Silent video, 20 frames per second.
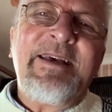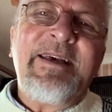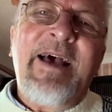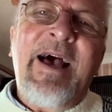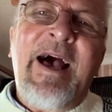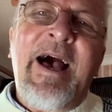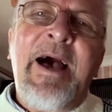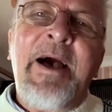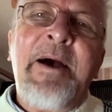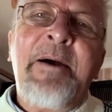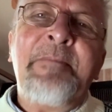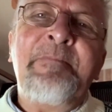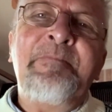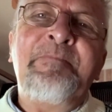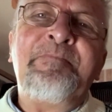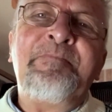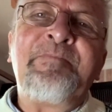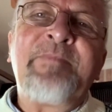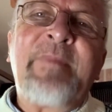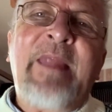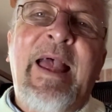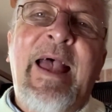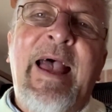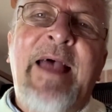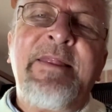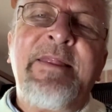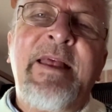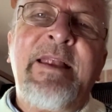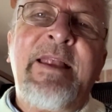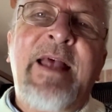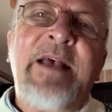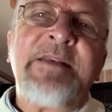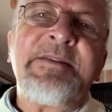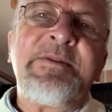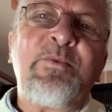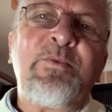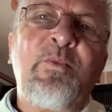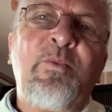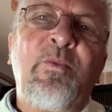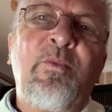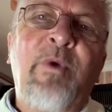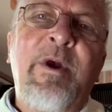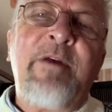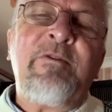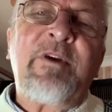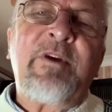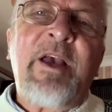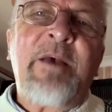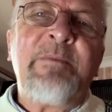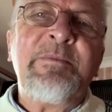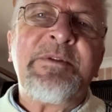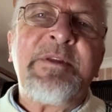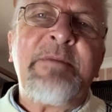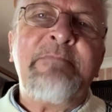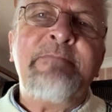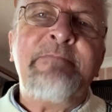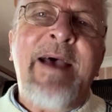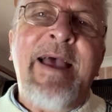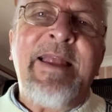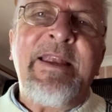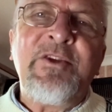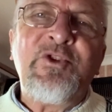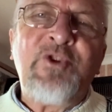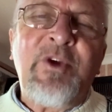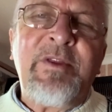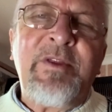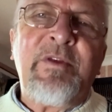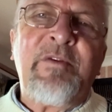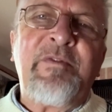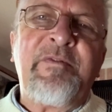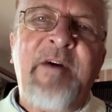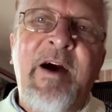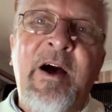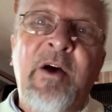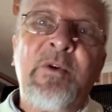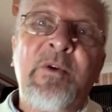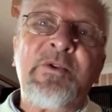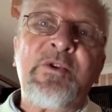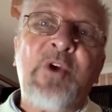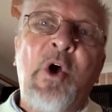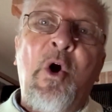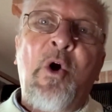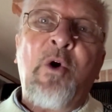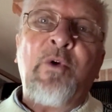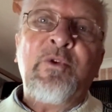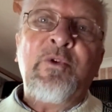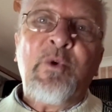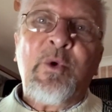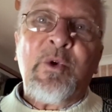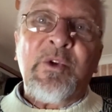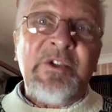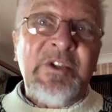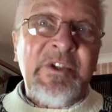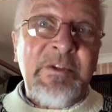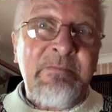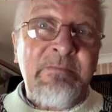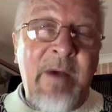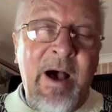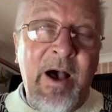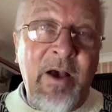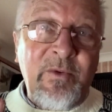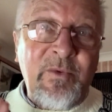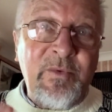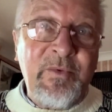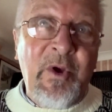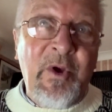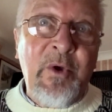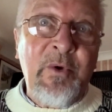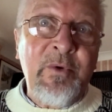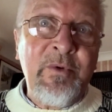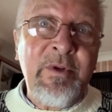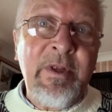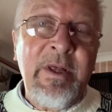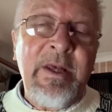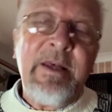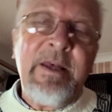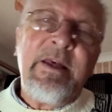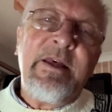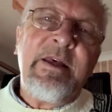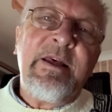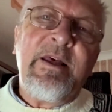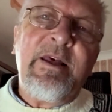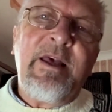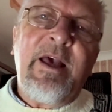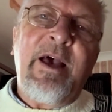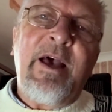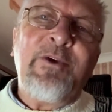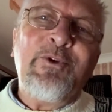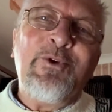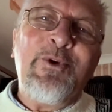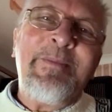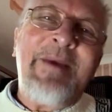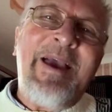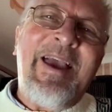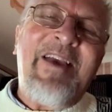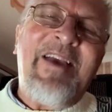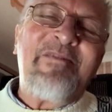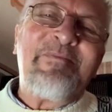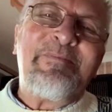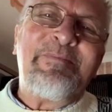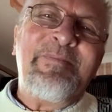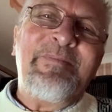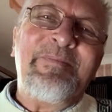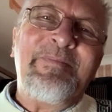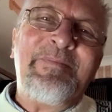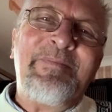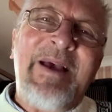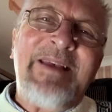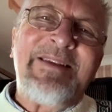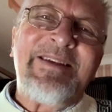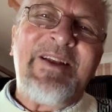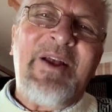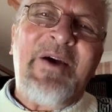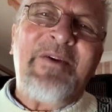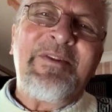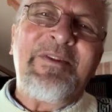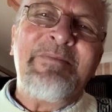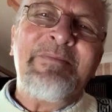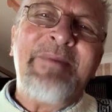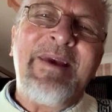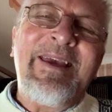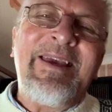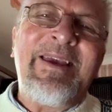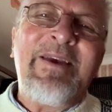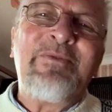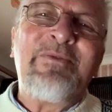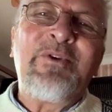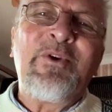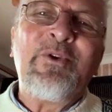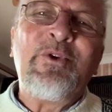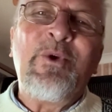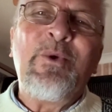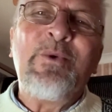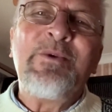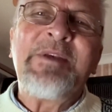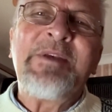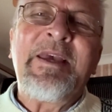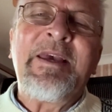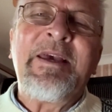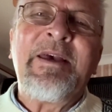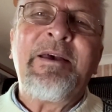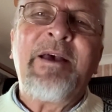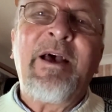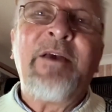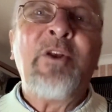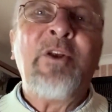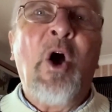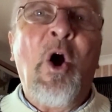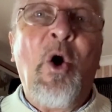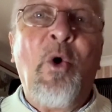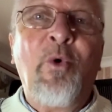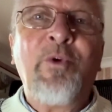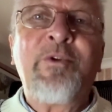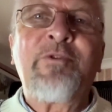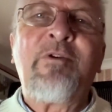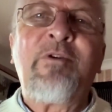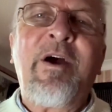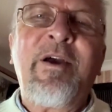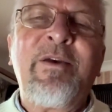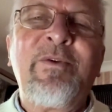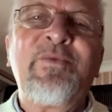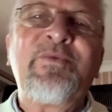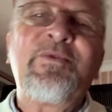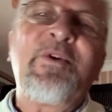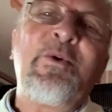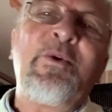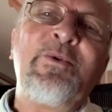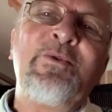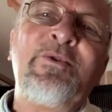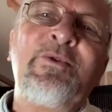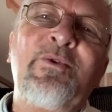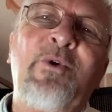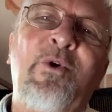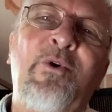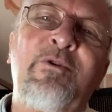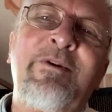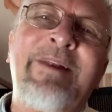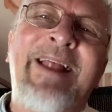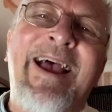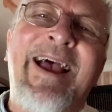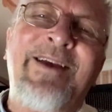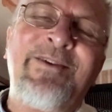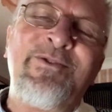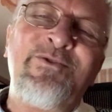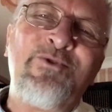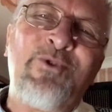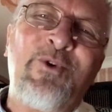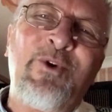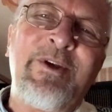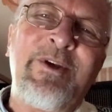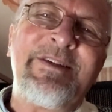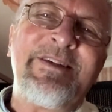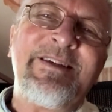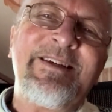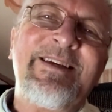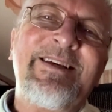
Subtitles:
And then where it comes to managing the files on your smartphone, you may have better luck than me if you're using an older iPhone or an Android.